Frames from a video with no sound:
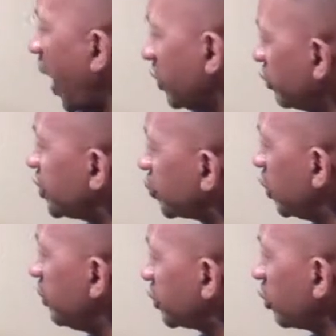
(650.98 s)
Well, I know it's a
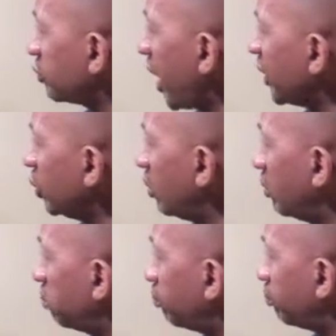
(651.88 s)
streaming service, but I
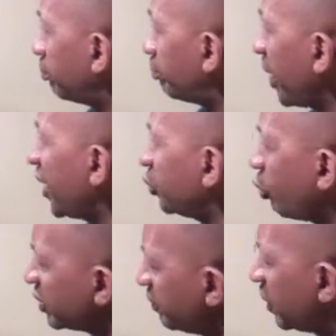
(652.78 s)
know
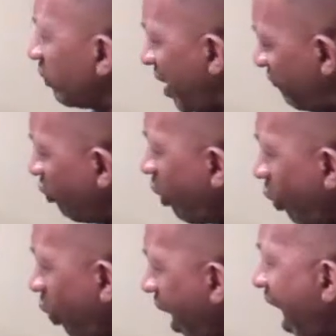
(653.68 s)
Pandora's been around for a while.